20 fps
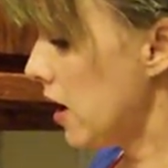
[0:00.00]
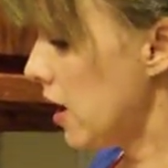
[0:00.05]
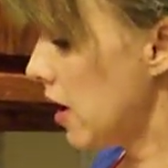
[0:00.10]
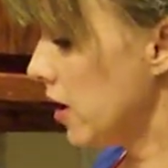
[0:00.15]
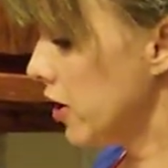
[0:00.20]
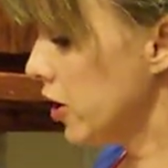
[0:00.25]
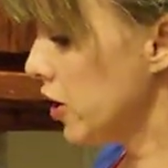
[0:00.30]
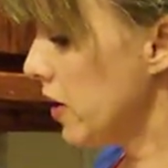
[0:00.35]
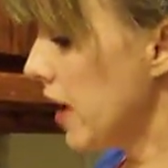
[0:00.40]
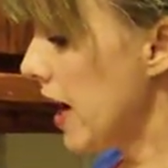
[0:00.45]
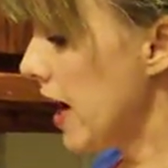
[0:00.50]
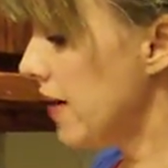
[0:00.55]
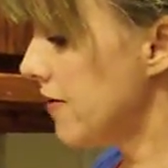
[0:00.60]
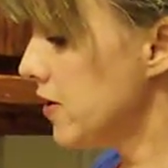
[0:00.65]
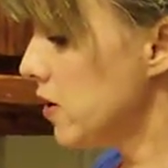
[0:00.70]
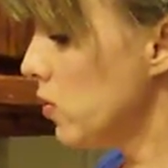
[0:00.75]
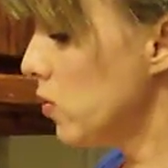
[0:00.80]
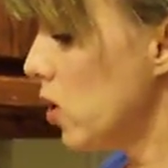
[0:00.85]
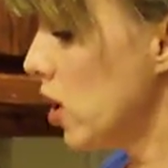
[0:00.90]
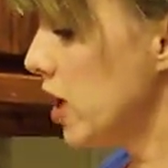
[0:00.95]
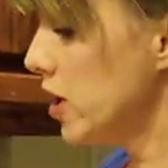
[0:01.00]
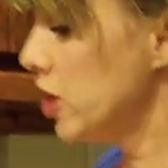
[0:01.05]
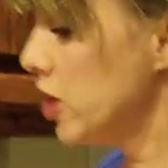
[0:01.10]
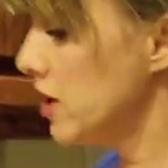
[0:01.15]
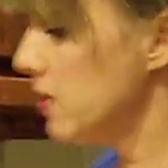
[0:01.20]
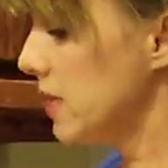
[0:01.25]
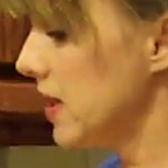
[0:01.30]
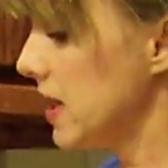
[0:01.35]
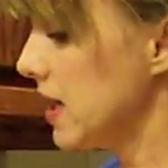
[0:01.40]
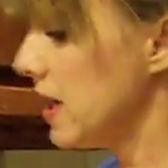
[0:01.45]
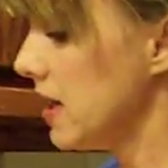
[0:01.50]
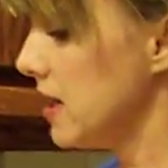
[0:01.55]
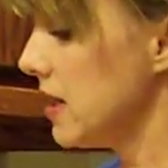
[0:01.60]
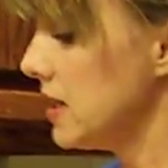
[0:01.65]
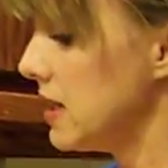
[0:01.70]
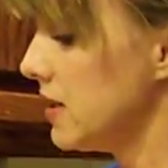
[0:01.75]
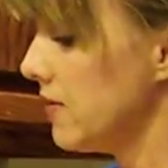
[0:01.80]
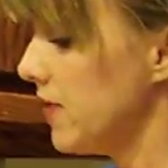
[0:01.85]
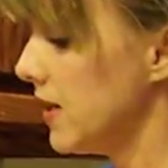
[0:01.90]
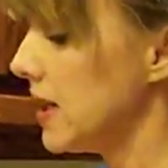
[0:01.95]
You have to watch it
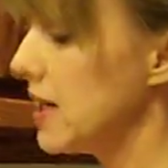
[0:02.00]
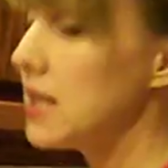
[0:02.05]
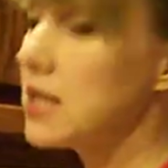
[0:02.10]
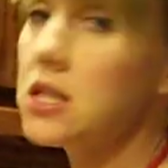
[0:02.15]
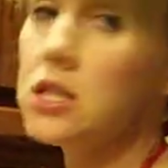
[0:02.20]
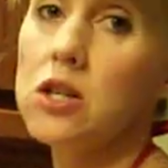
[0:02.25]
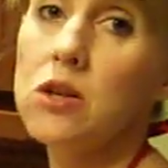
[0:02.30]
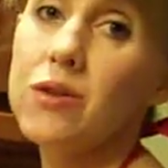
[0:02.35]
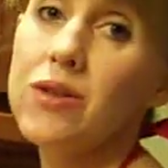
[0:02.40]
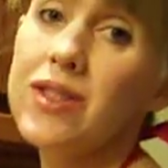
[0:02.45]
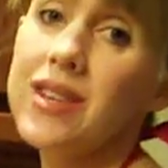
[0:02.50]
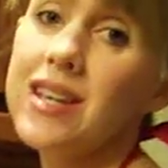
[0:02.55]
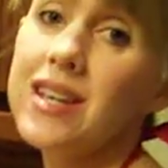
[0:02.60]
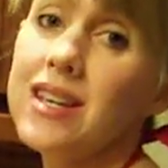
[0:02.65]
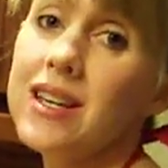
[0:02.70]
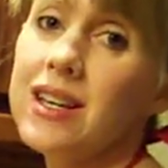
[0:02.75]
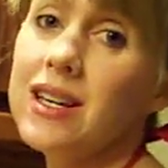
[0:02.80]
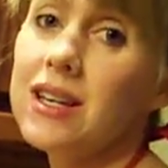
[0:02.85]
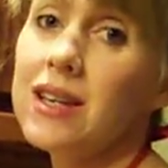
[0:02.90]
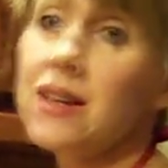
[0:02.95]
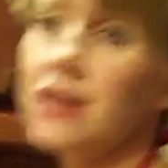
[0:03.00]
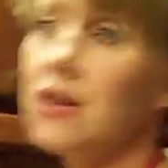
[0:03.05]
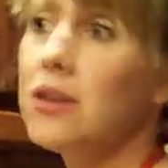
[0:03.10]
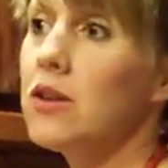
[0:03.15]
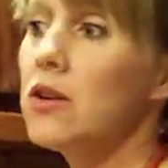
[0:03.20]
because if it gets too thick,